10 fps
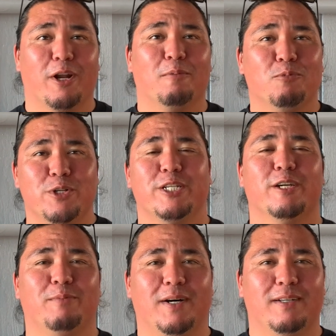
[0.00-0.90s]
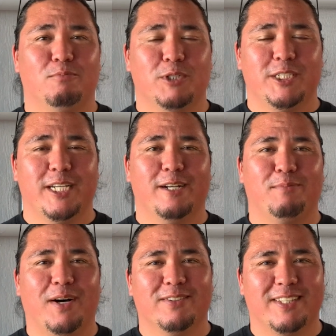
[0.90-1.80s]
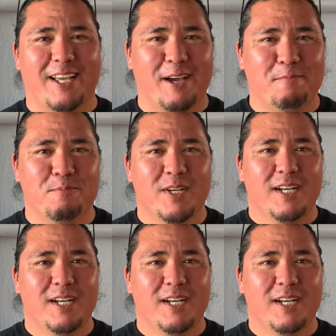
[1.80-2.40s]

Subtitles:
what I appreciate about them,